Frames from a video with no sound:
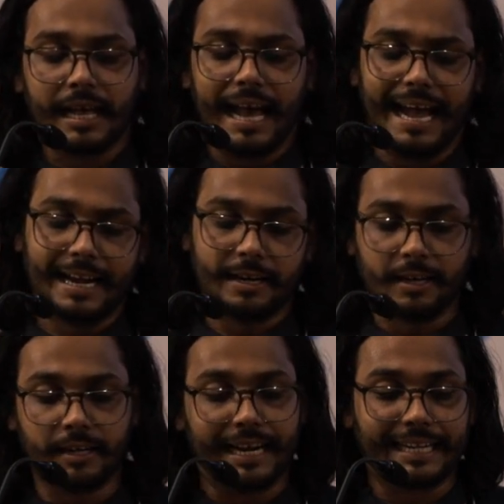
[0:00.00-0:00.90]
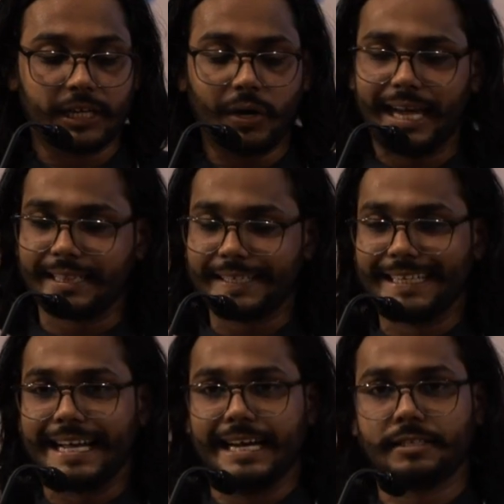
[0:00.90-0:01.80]
And right now, I think
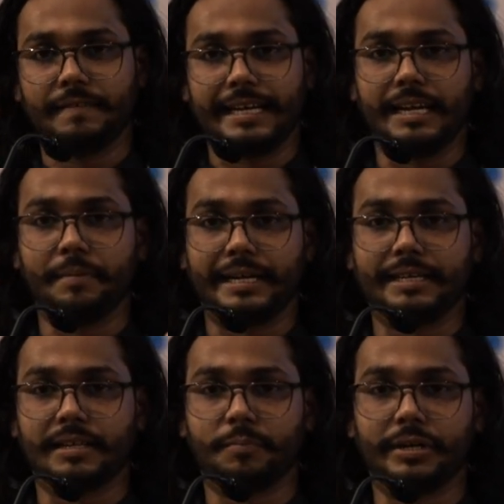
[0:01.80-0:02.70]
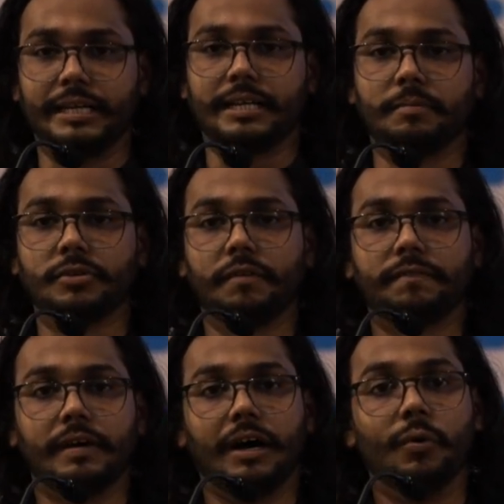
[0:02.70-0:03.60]
it has a very limited support in terms
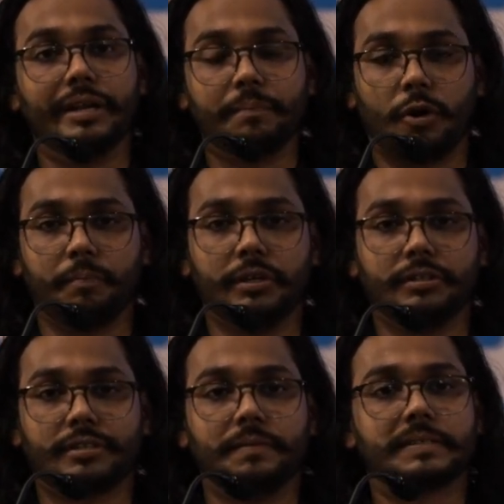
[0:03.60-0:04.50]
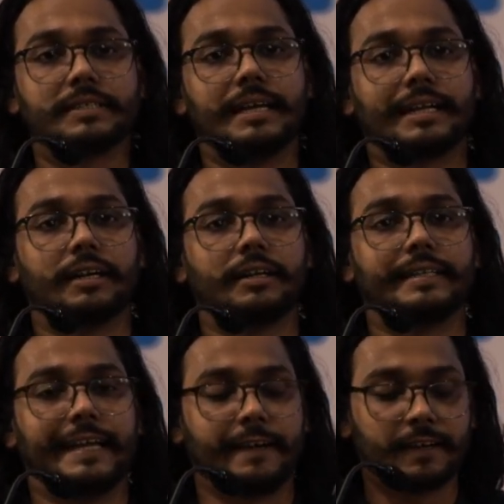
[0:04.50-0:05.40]
of only popular services that are
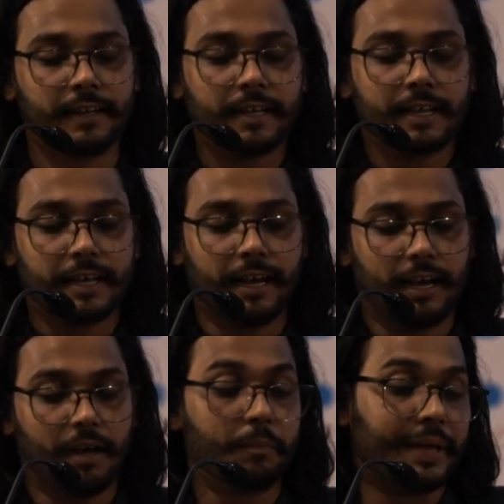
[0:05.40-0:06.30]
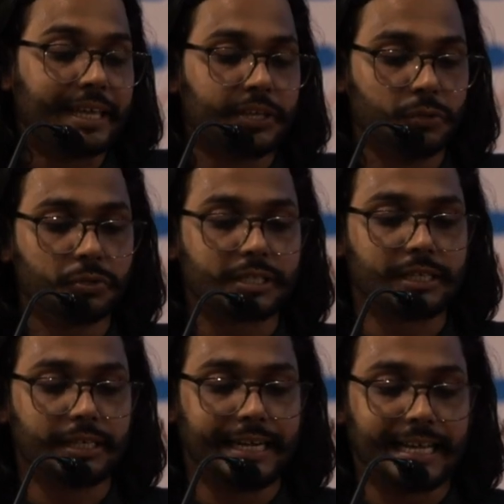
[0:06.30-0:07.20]
there being used in
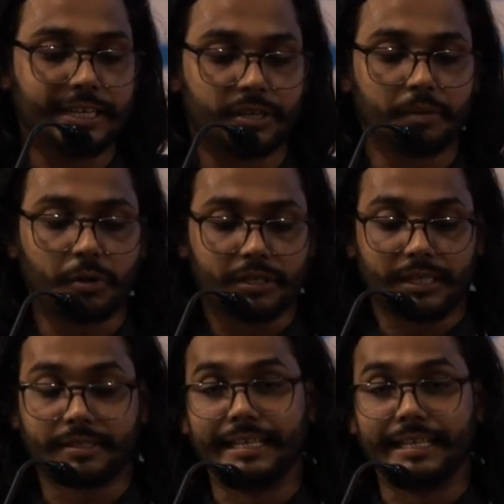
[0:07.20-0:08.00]
the data engineering projects.